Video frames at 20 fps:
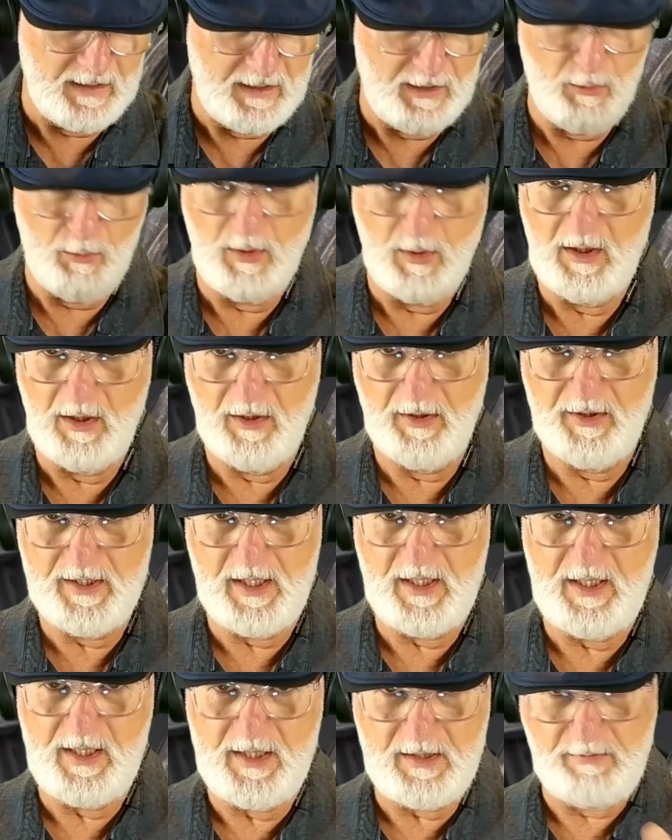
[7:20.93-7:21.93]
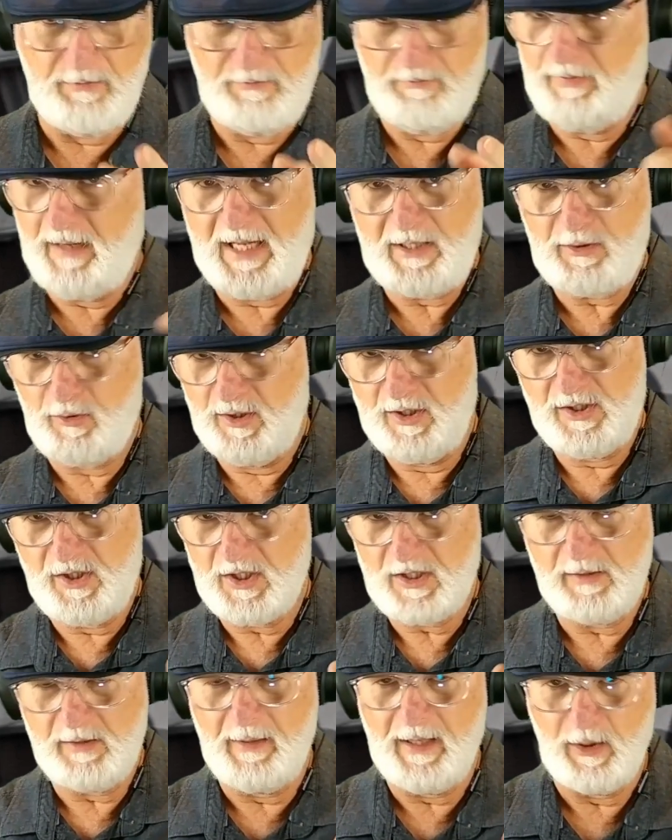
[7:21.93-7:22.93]
Well, these batteries, just
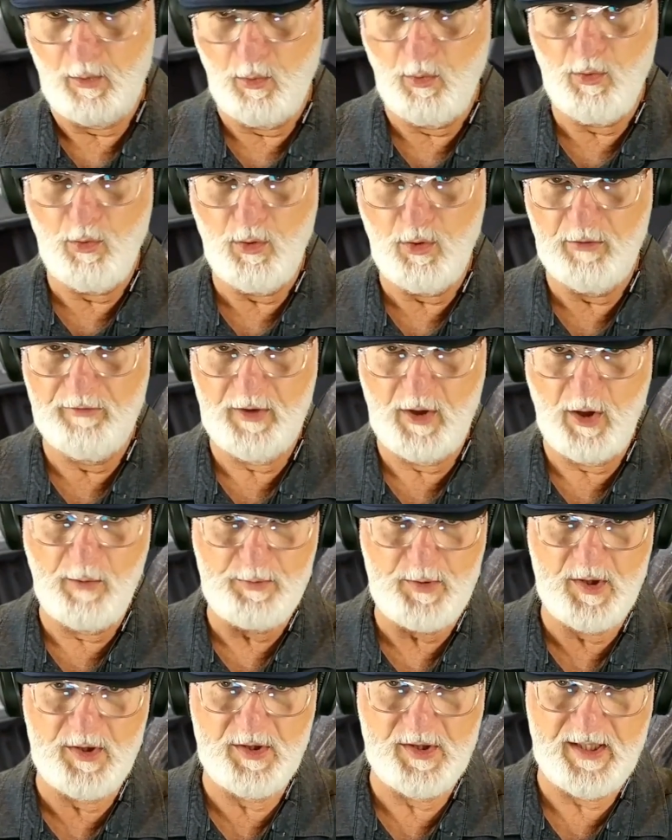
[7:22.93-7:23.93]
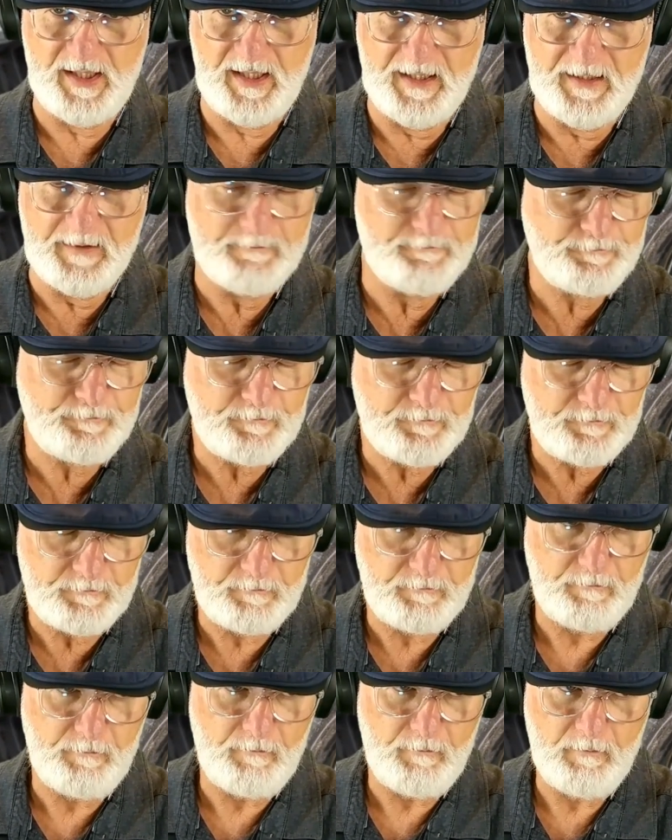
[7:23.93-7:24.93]
about all of the options here,
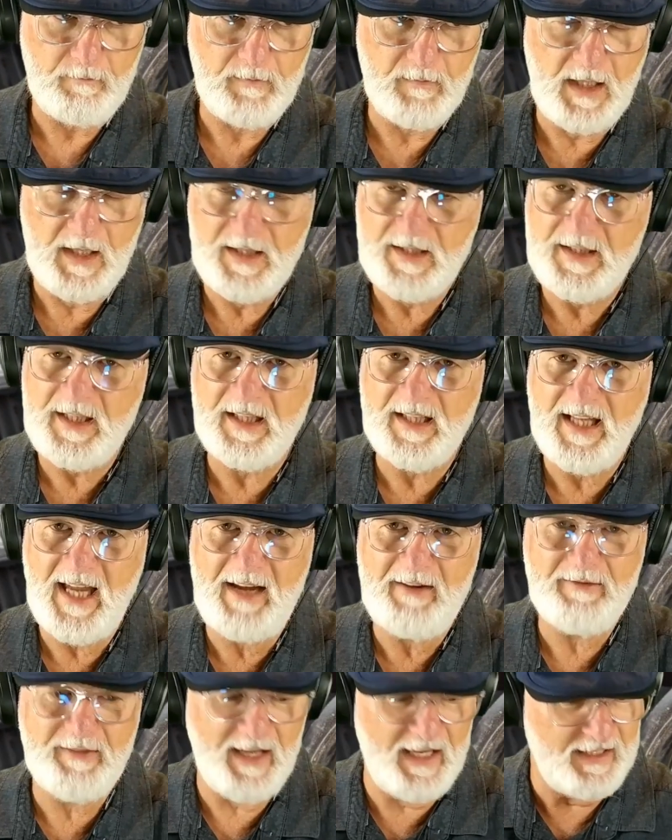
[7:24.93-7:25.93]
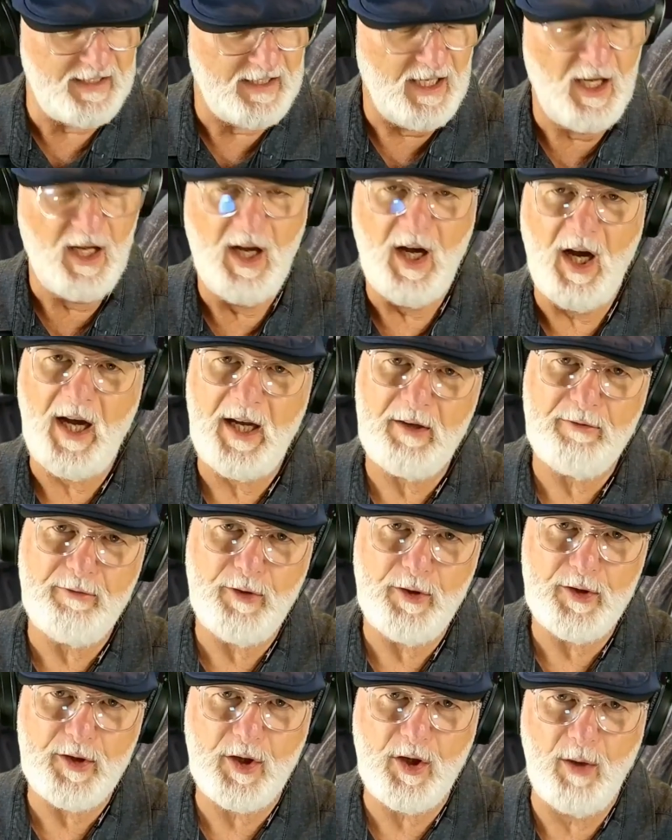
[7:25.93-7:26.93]
didn't have that. I had a
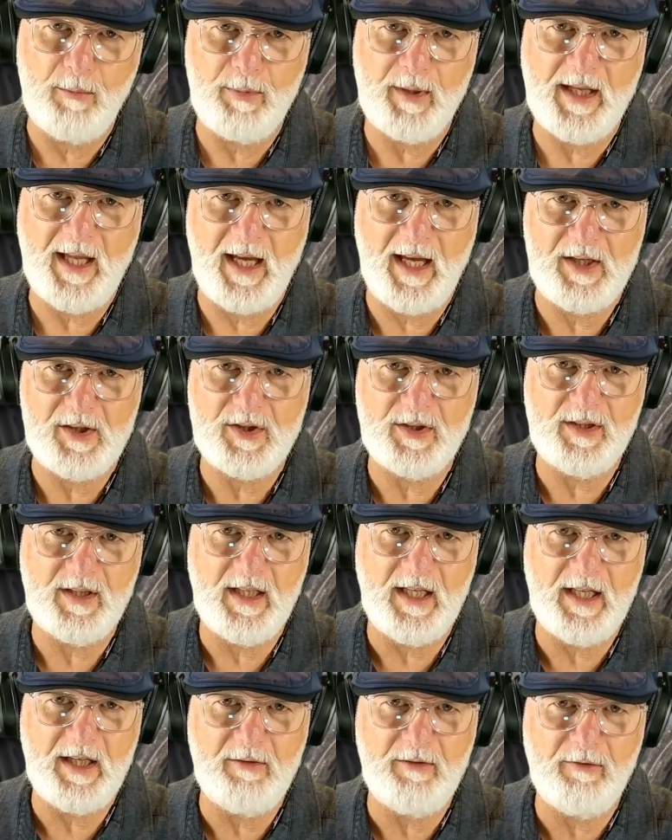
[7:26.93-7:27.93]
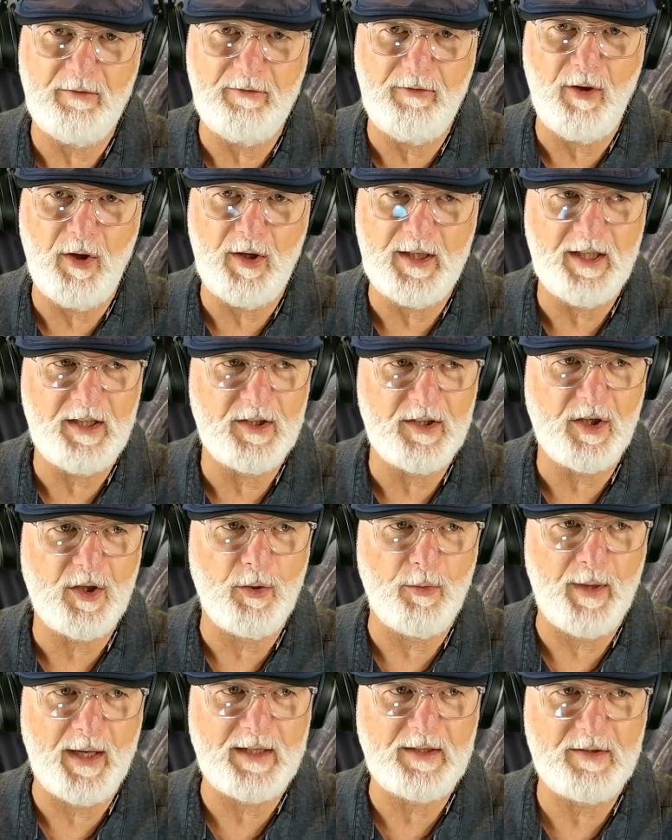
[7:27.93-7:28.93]
further complication in finding the
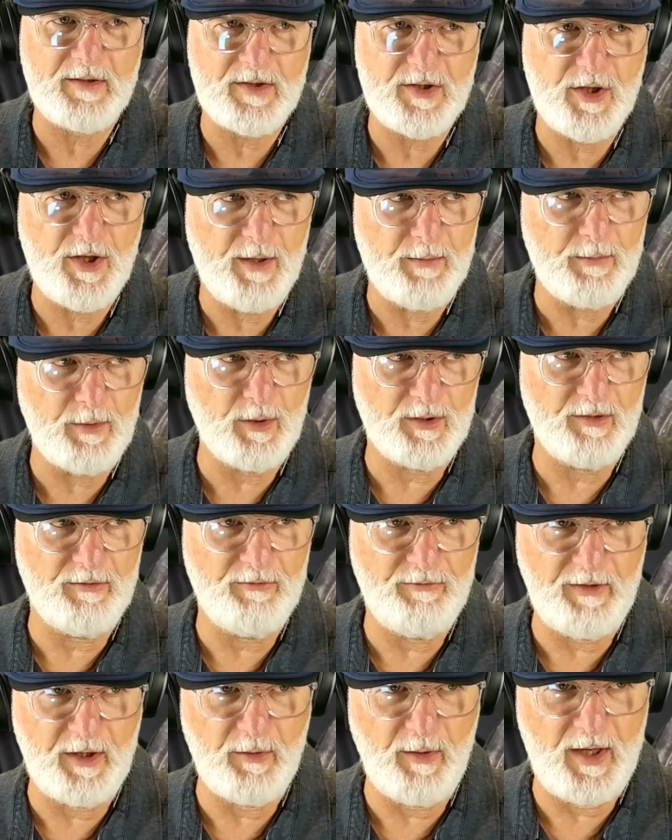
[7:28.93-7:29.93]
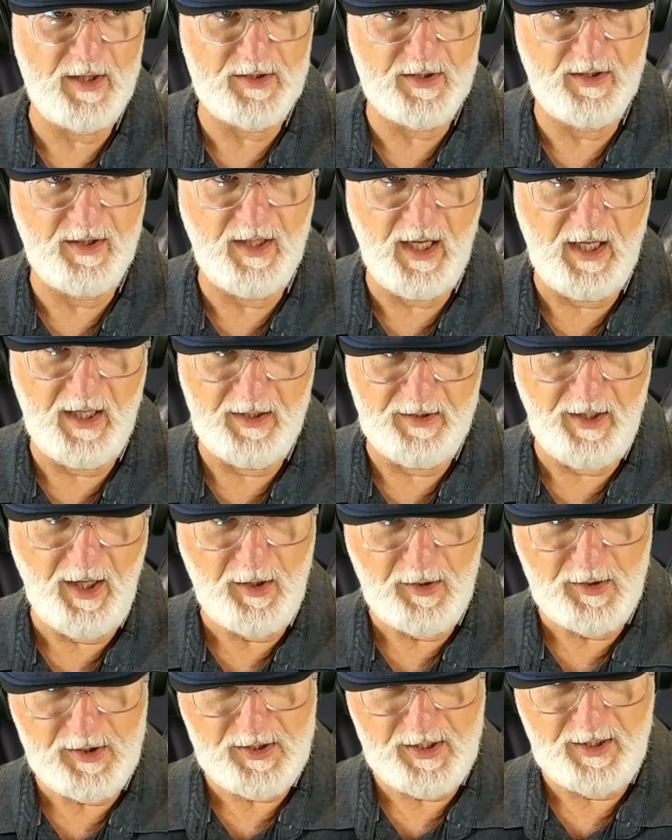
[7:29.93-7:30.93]
correct terminal configuration.
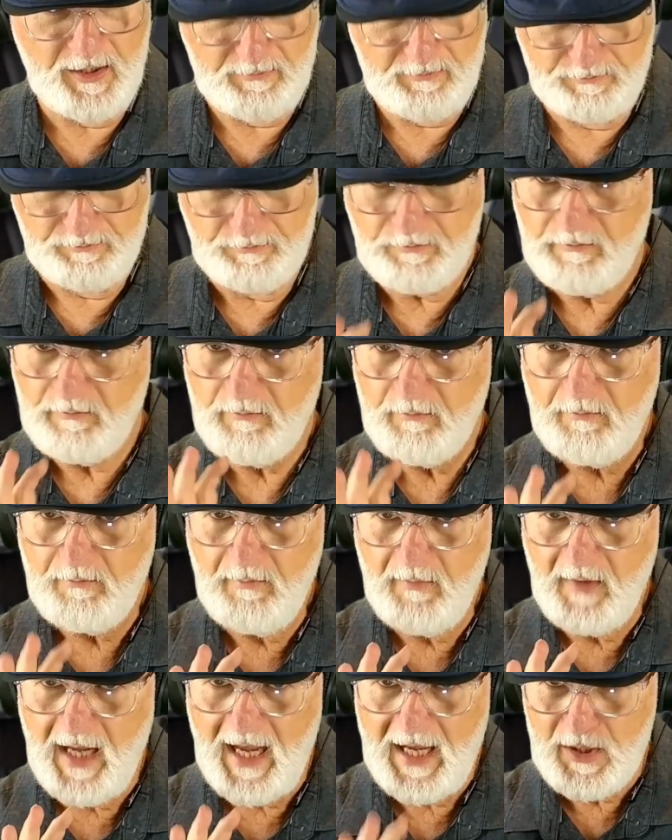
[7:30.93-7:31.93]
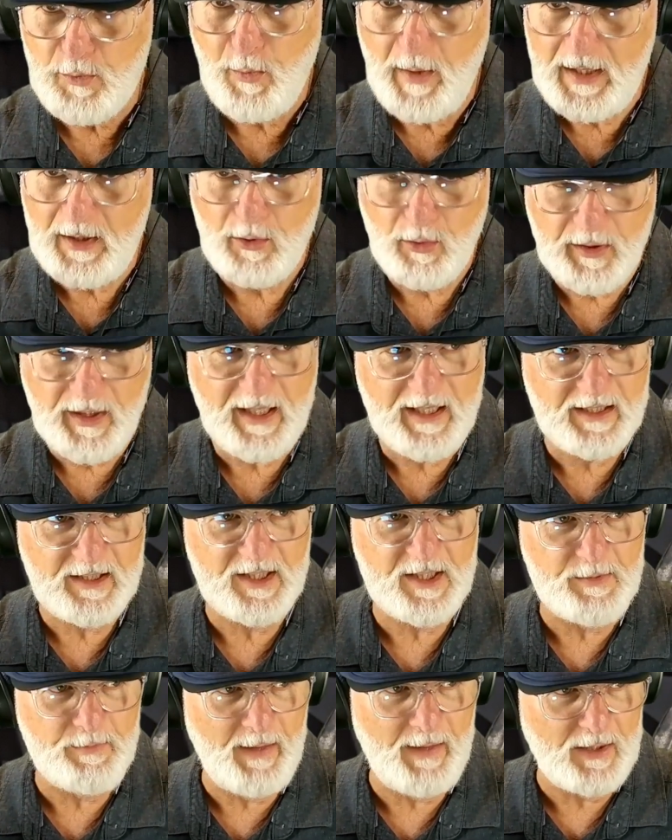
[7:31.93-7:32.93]
Notice that as we're looking at this
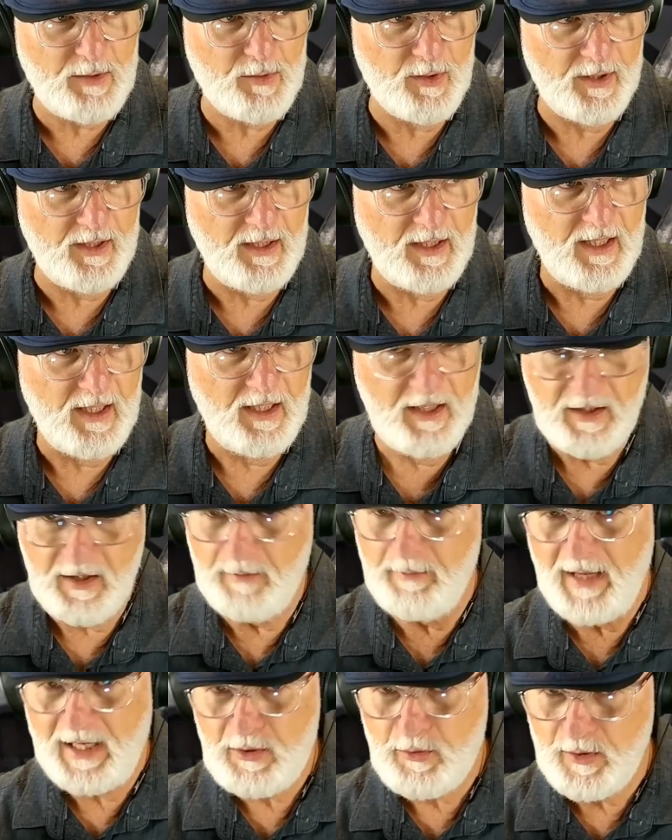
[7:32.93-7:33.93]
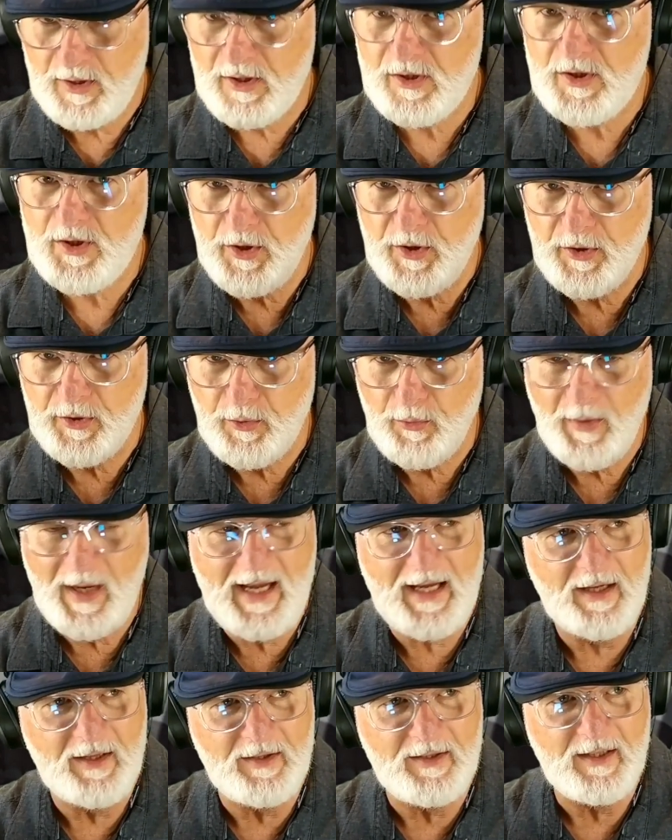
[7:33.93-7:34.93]
battery, the battery is turned
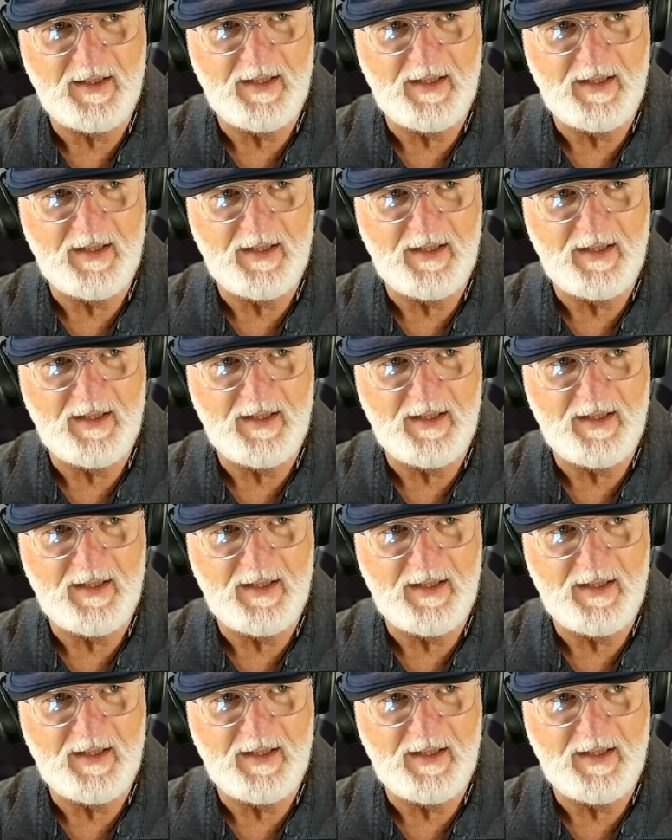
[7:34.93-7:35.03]
around.